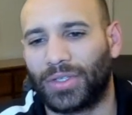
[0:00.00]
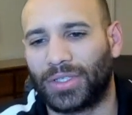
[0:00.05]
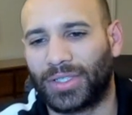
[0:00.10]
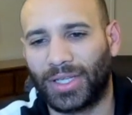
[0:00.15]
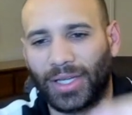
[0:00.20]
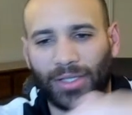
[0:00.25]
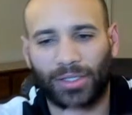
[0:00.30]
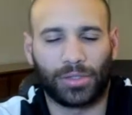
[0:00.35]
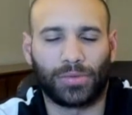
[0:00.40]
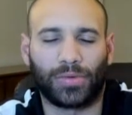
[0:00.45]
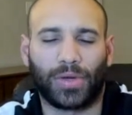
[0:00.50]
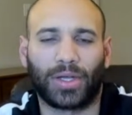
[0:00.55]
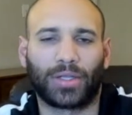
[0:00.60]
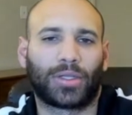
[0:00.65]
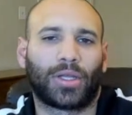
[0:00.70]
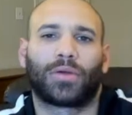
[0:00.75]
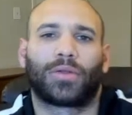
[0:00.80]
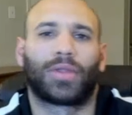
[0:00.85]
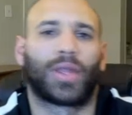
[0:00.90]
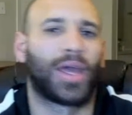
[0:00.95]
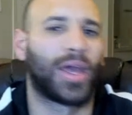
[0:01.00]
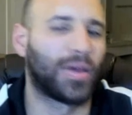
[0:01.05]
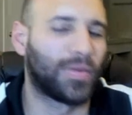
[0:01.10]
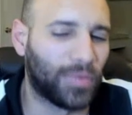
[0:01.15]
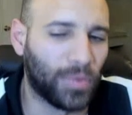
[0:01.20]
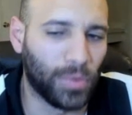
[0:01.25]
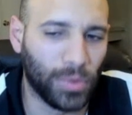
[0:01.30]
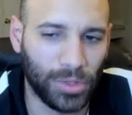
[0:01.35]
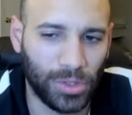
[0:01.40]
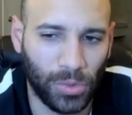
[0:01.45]
the tension right there on the
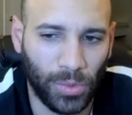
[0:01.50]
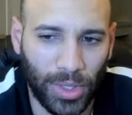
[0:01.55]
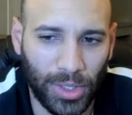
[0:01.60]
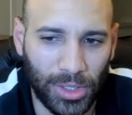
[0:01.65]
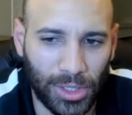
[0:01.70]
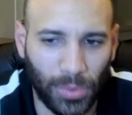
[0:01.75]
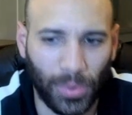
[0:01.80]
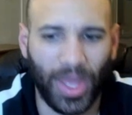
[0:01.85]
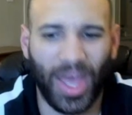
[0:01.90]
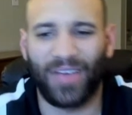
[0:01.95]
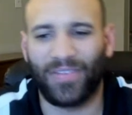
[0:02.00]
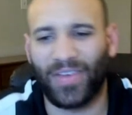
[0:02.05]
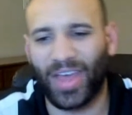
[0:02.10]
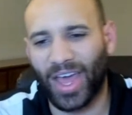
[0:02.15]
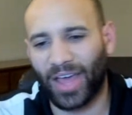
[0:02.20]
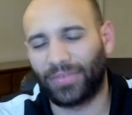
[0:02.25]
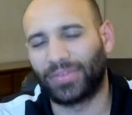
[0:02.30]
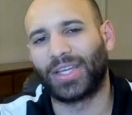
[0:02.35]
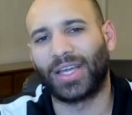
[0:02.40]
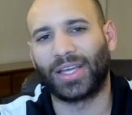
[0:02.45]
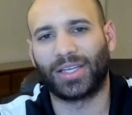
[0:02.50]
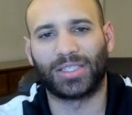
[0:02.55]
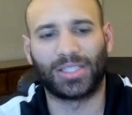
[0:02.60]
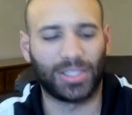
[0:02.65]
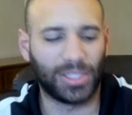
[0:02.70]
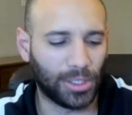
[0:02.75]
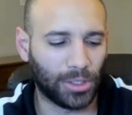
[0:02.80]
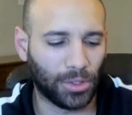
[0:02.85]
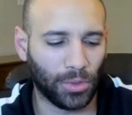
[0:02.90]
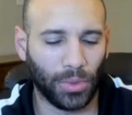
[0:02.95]
f4 square, so we have f takes
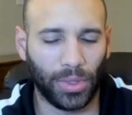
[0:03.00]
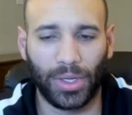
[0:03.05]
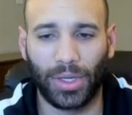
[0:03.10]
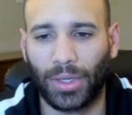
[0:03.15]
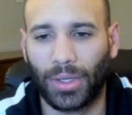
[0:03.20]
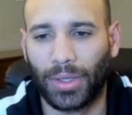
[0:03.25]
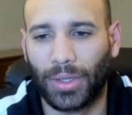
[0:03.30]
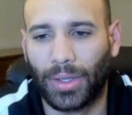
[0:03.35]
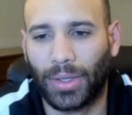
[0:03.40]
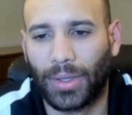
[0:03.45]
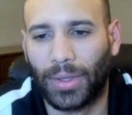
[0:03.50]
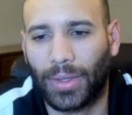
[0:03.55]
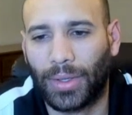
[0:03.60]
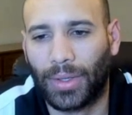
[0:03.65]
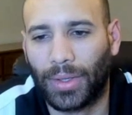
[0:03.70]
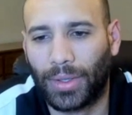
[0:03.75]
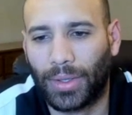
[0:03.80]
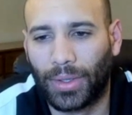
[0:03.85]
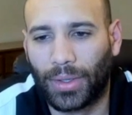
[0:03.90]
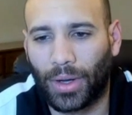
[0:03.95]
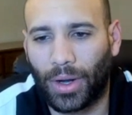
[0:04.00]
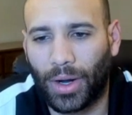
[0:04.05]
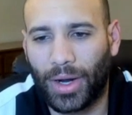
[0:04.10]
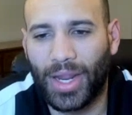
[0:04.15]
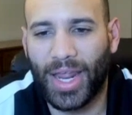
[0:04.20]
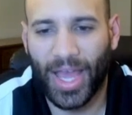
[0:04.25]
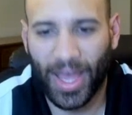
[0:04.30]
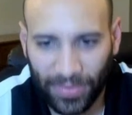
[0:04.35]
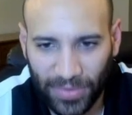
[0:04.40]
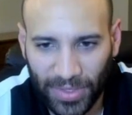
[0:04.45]
g3, all
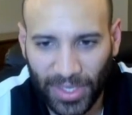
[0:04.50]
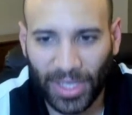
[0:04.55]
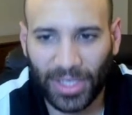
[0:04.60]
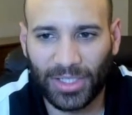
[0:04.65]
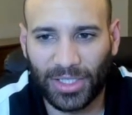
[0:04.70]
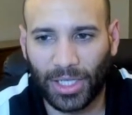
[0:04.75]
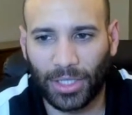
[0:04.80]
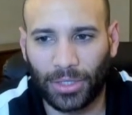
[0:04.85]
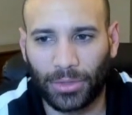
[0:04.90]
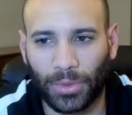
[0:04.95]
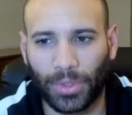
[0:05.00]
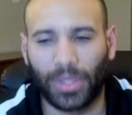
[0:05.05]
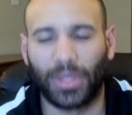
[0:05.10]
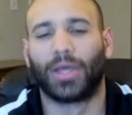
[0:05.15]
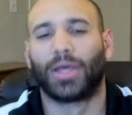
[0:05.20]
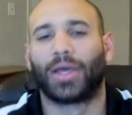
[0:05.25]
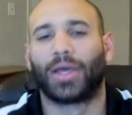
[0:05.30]
right, f takes g3,